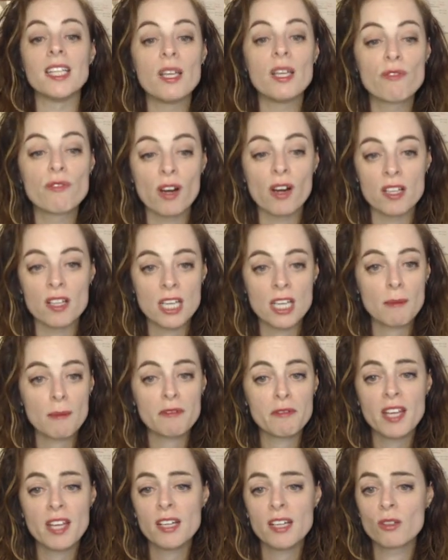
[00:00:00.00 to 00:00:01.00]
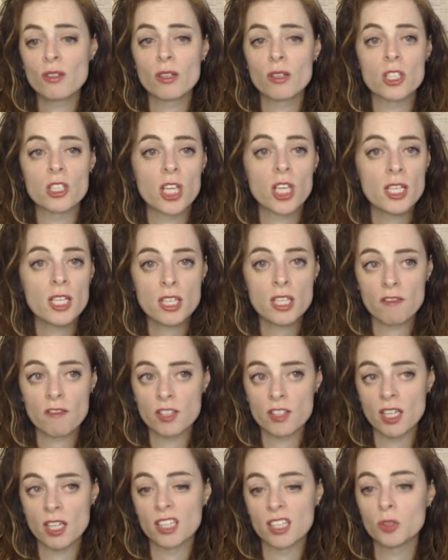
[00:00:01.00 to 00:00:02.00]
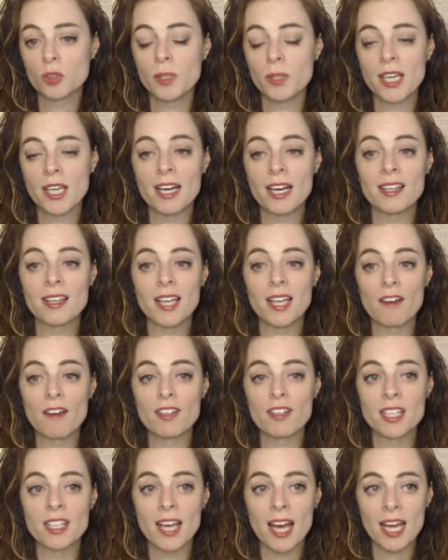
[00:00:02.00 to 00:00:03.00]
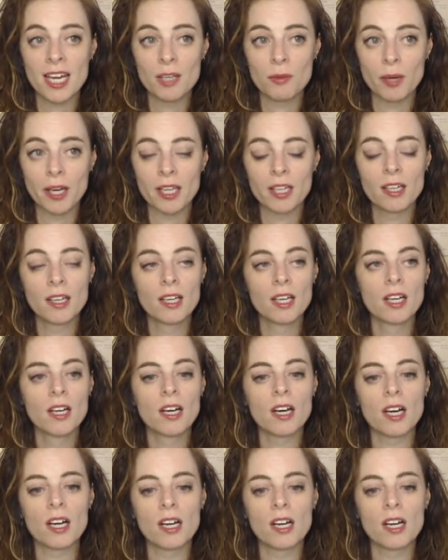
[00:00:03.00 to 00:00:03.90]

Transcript: And even on top of that, you can change everything and tweak everything anyway.